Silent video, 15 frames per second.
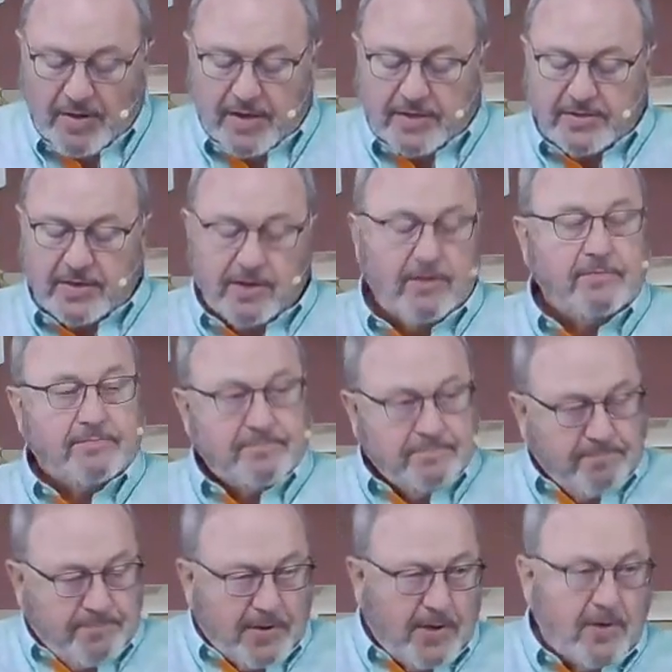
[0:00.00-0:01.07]
So
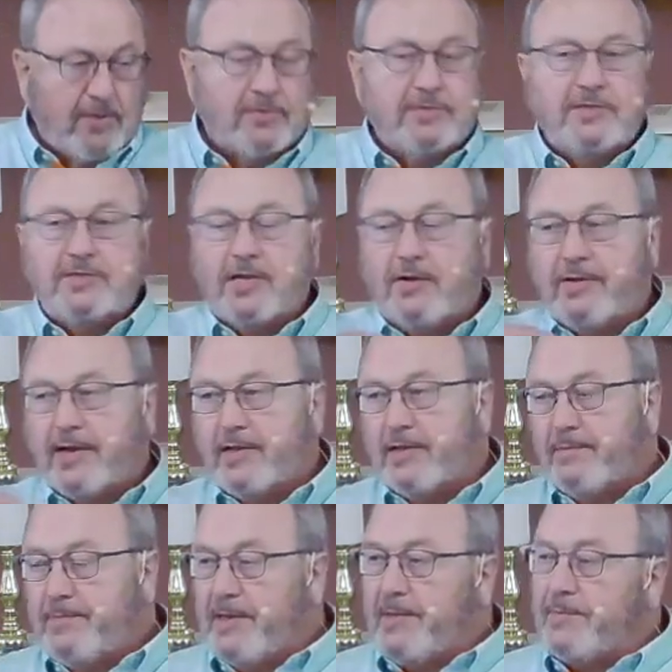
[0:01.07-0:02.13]
Paul's showing the
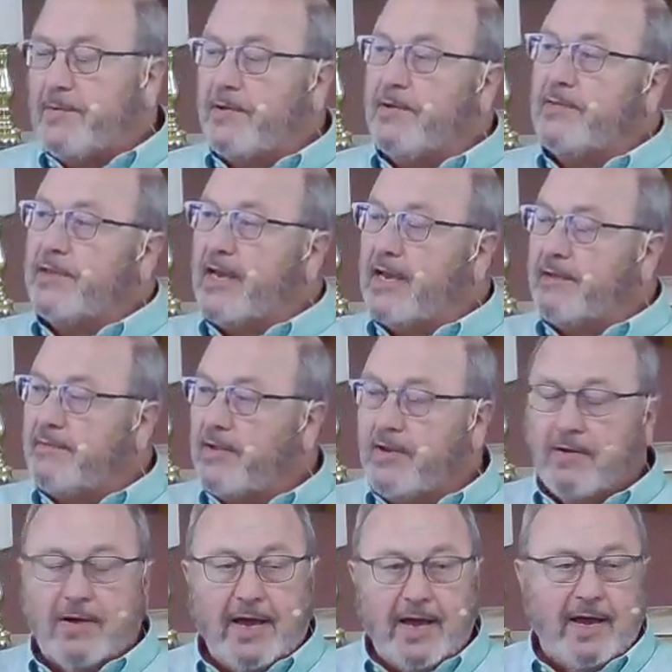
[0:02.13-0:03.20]
people that, you
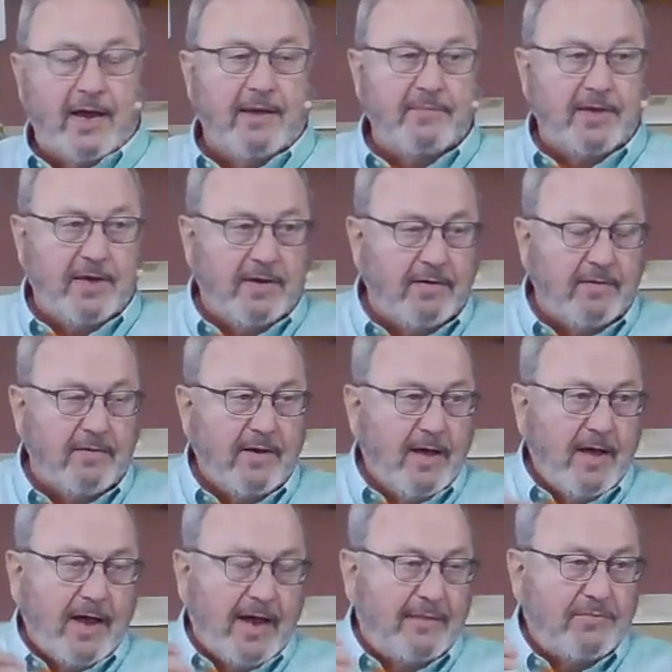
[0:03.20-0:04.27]
know, hey, I'm here,
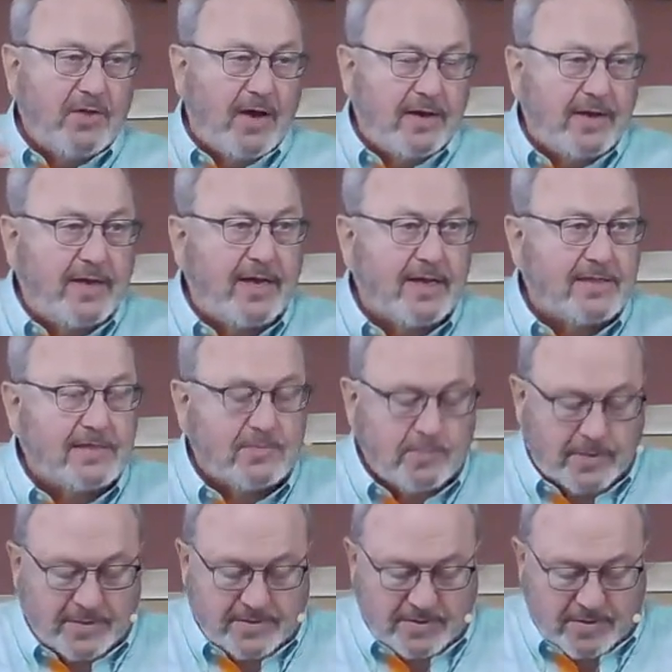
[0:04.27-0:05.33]
I'm not against
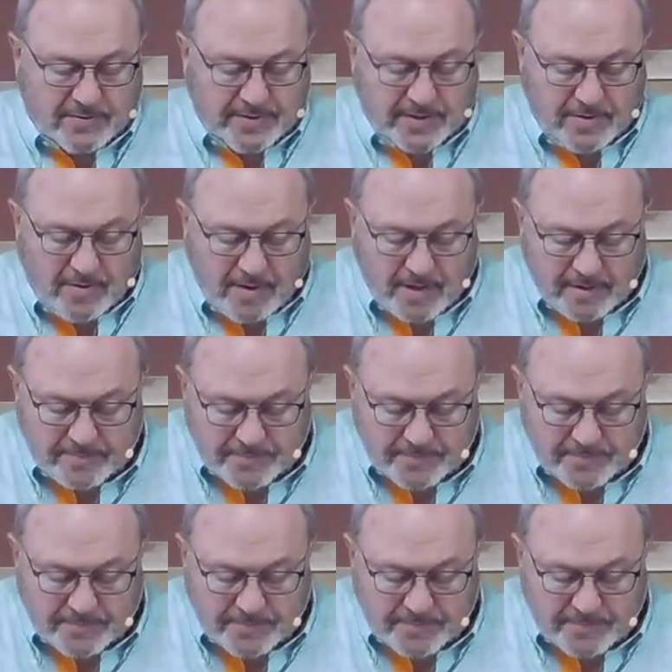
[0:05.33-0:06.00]
what's going on.